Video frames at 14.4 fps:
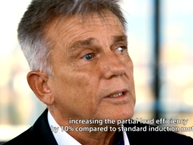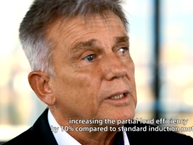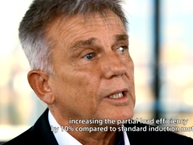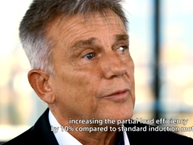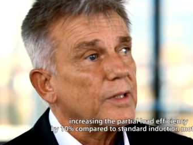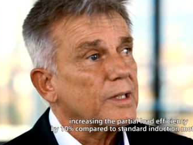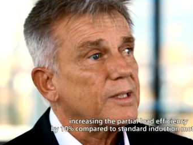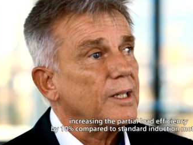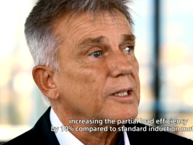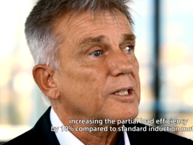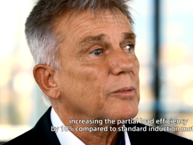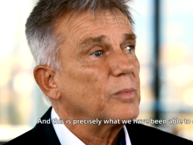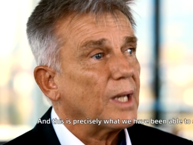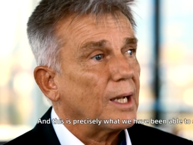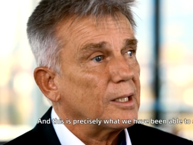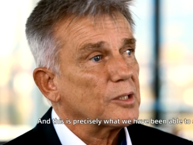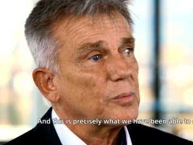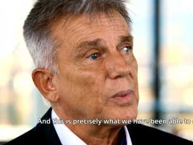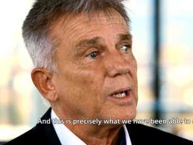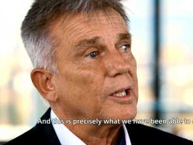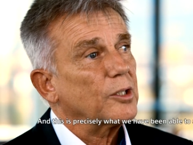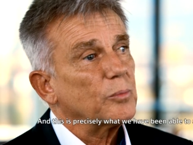And this is
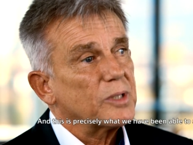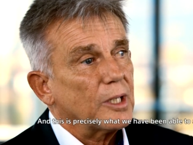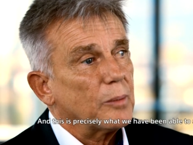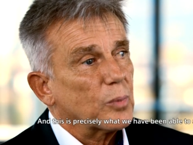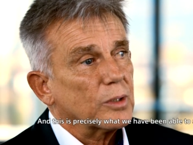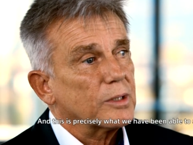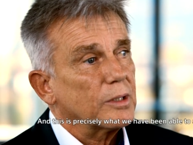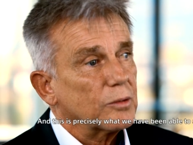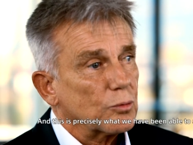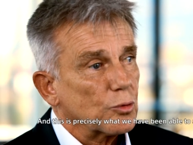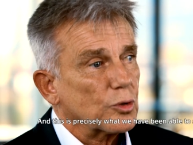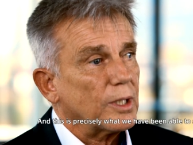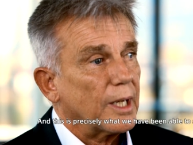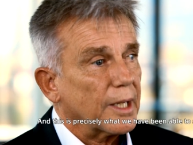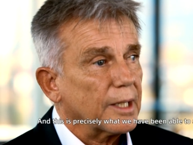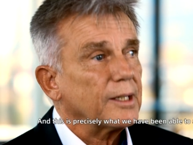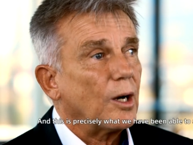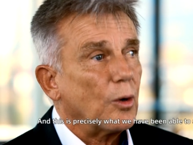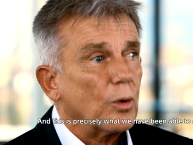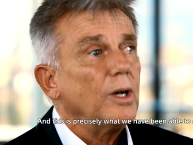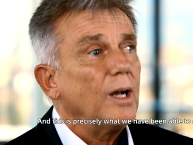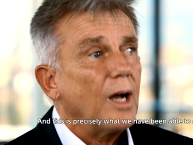precisely what we have been able to
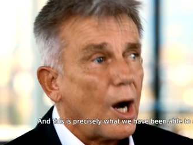achieve.